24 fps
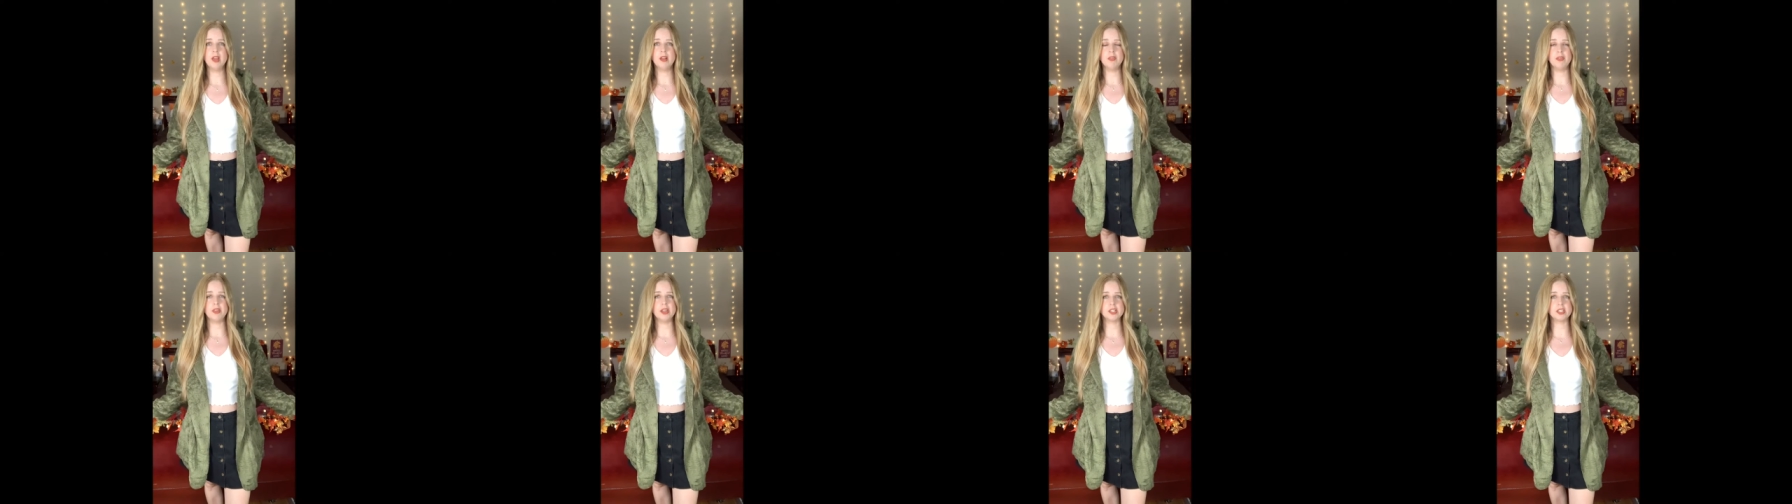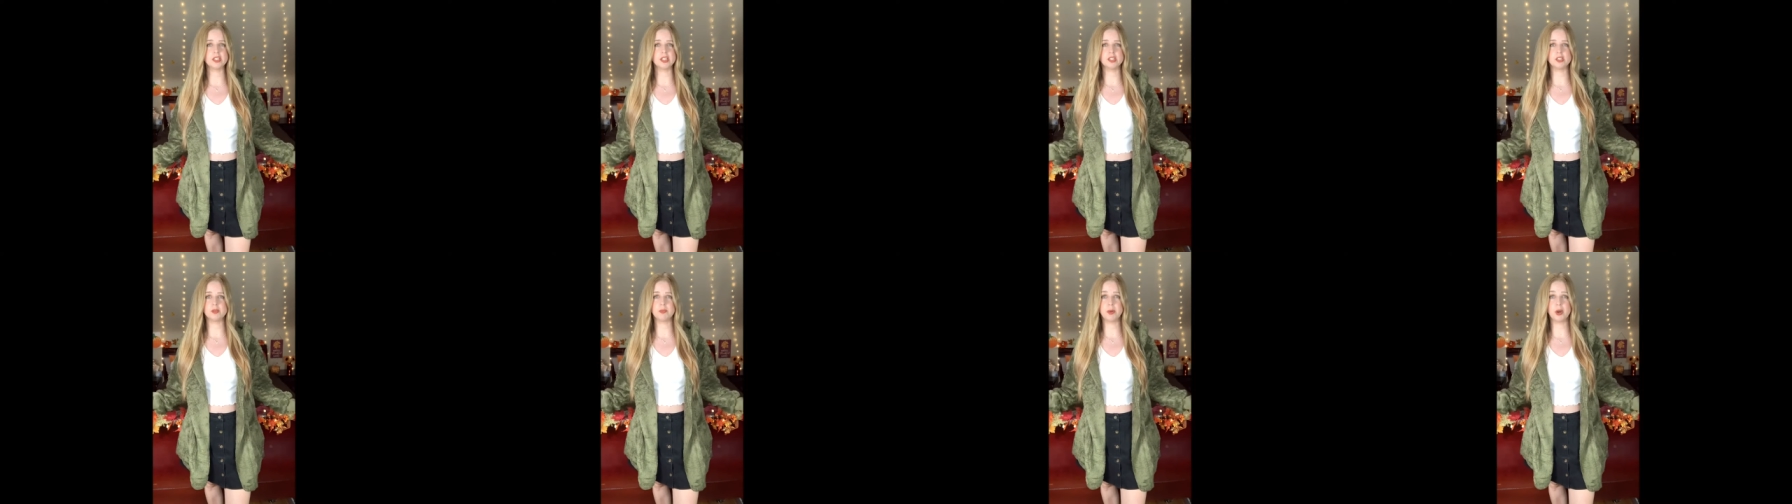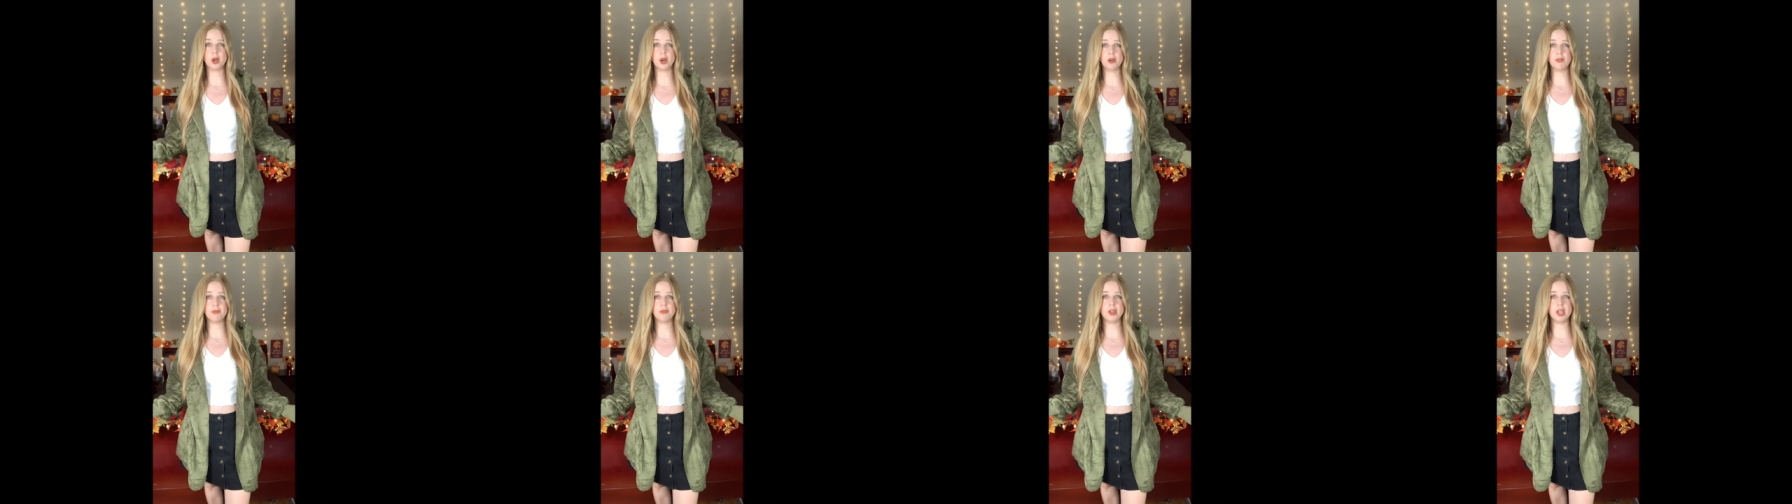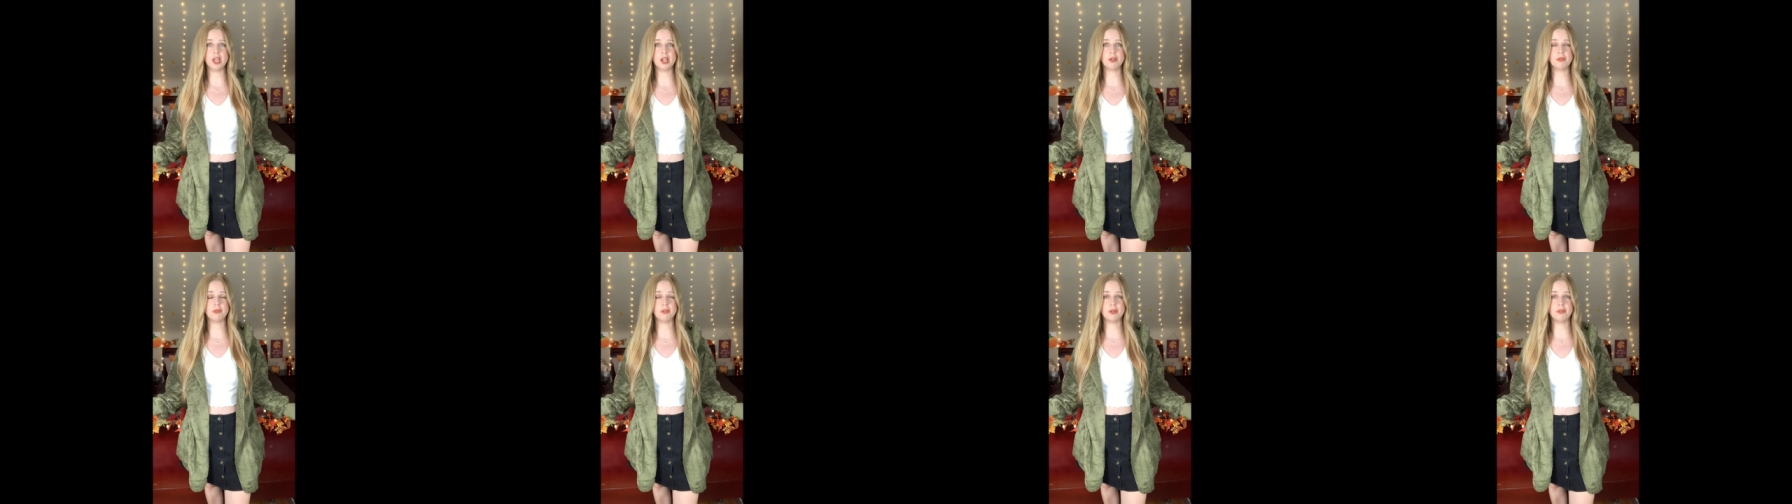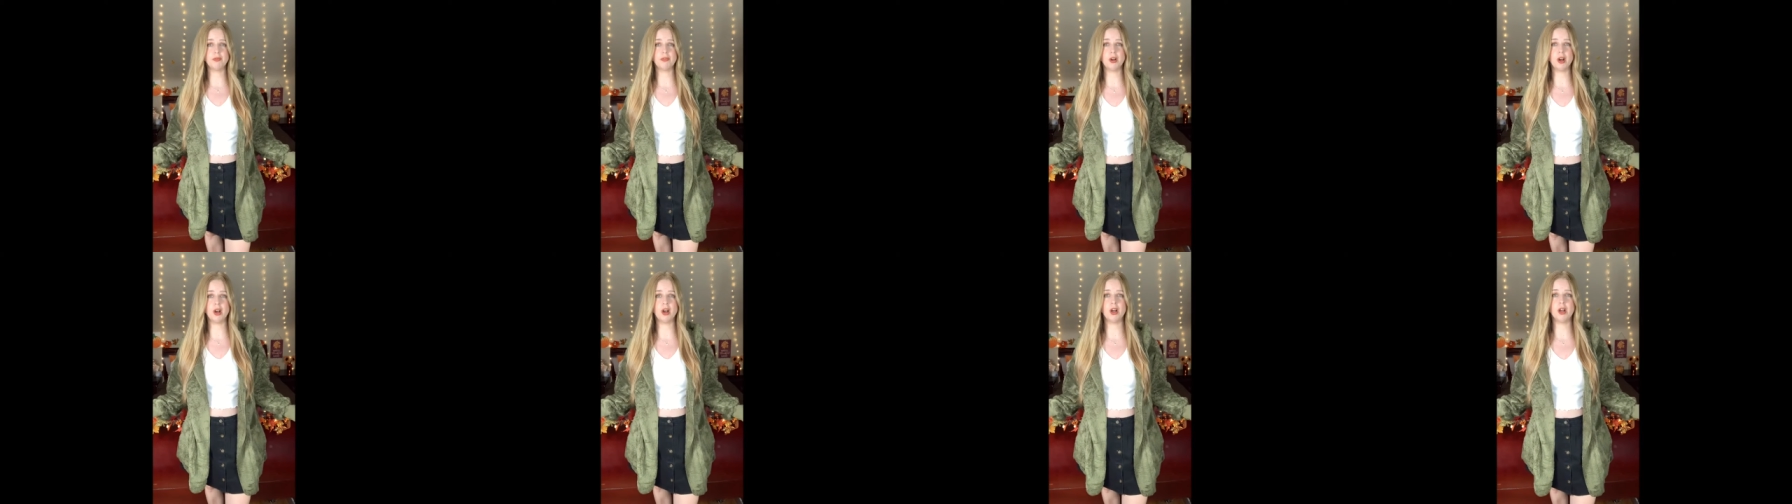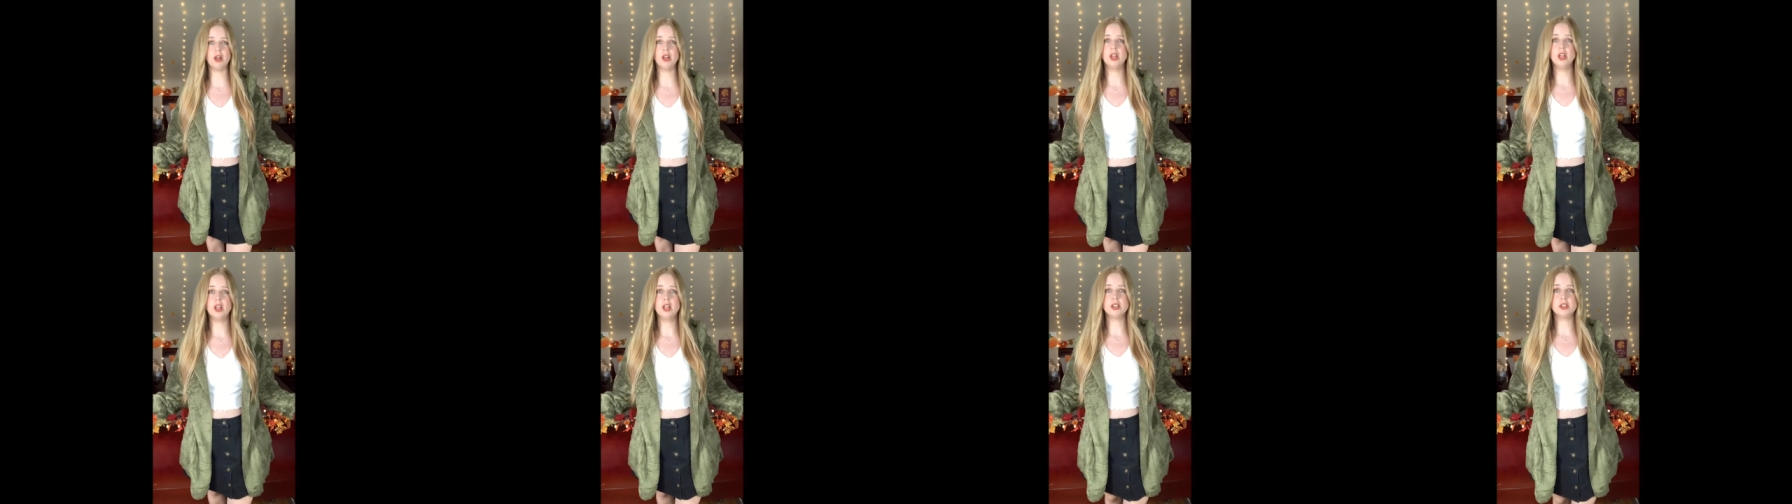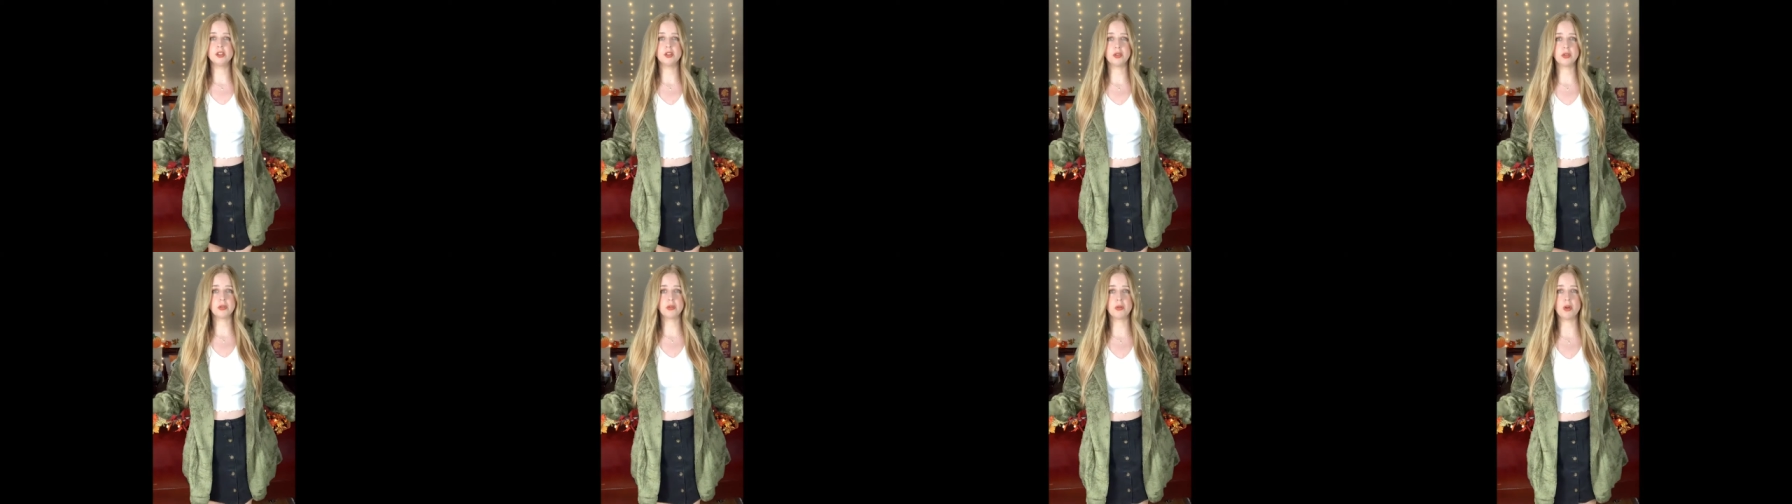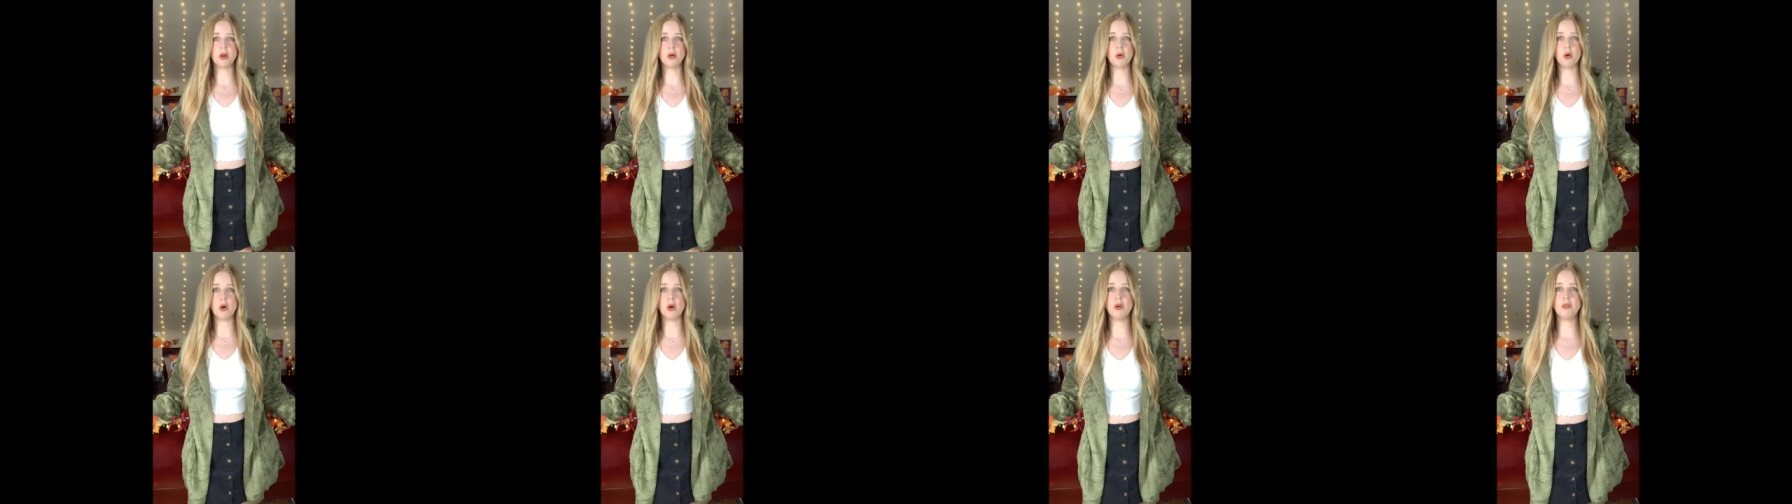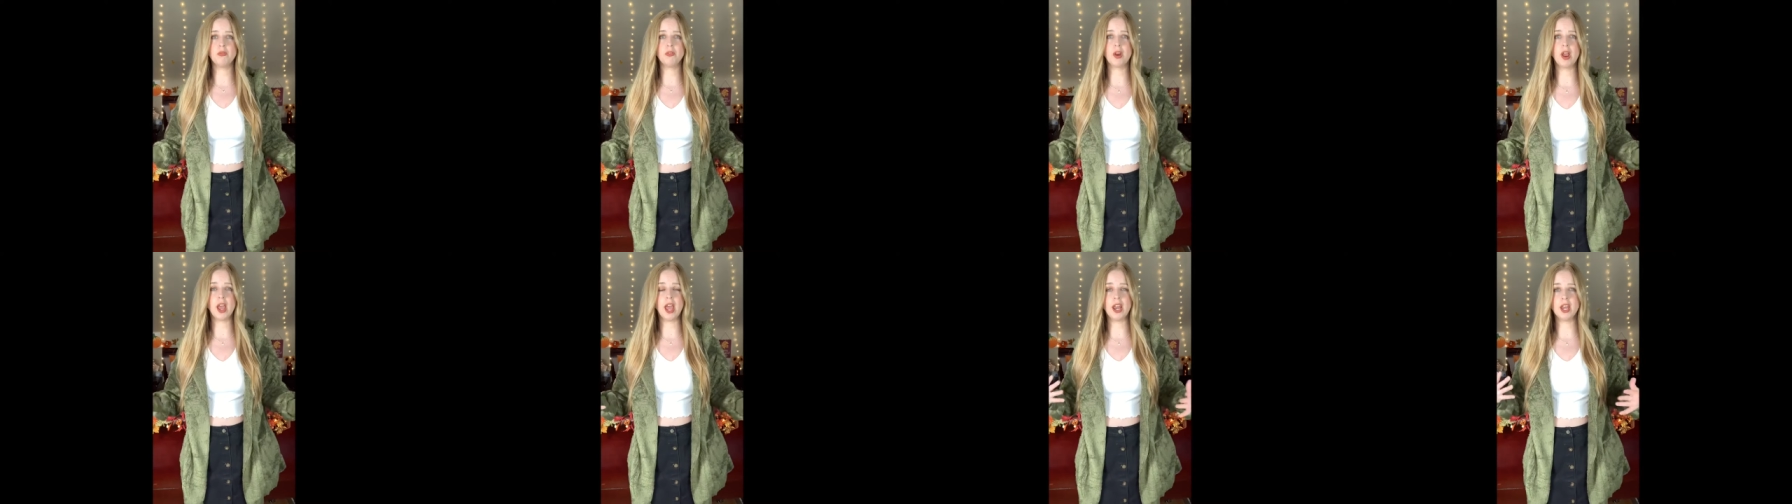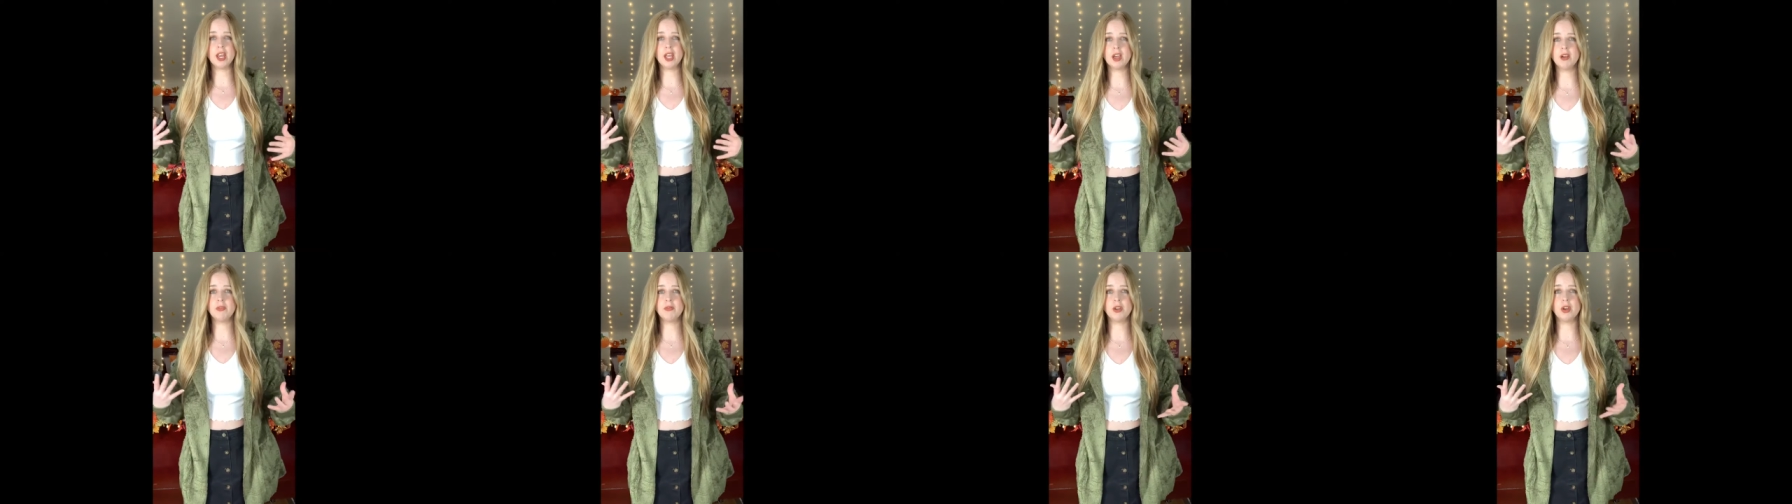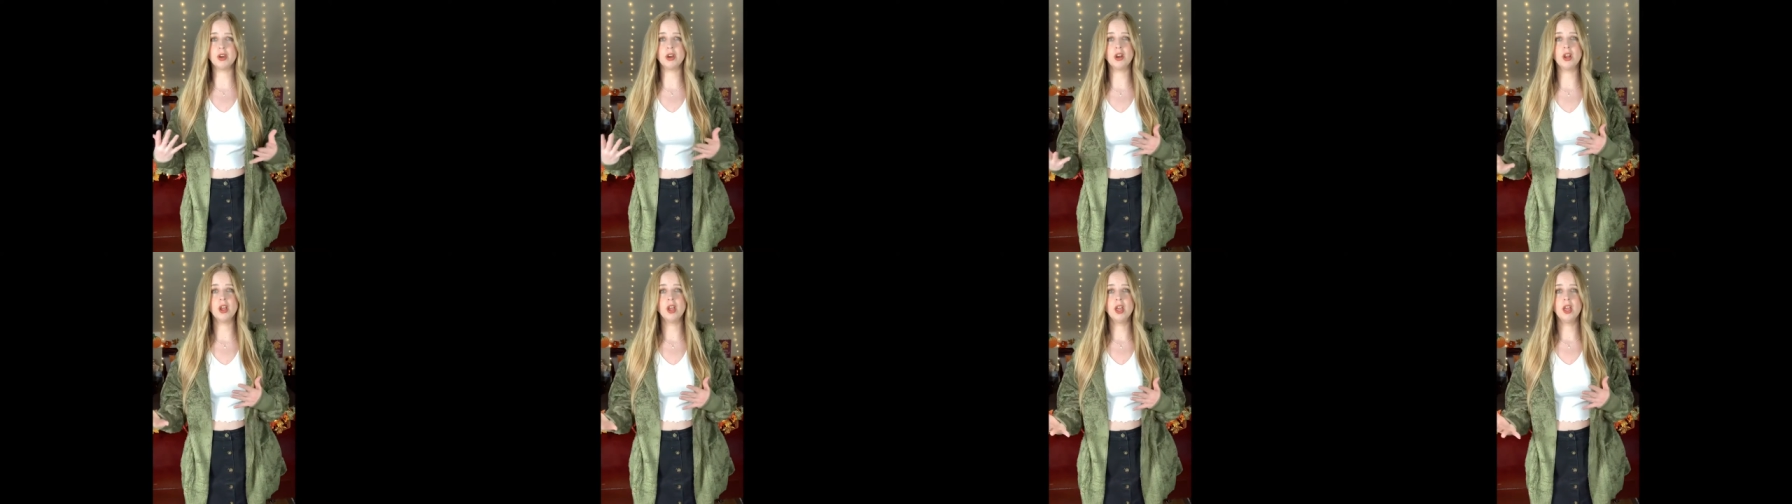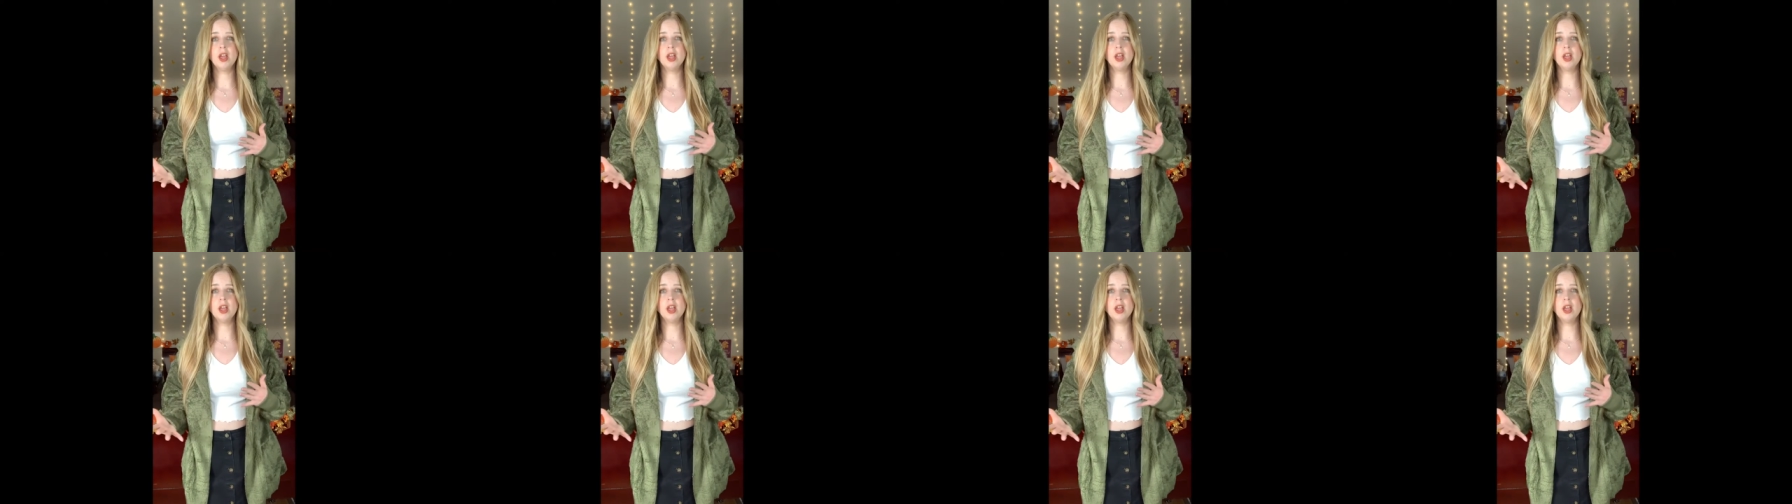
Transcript: This is perfect for fall to throw over any of your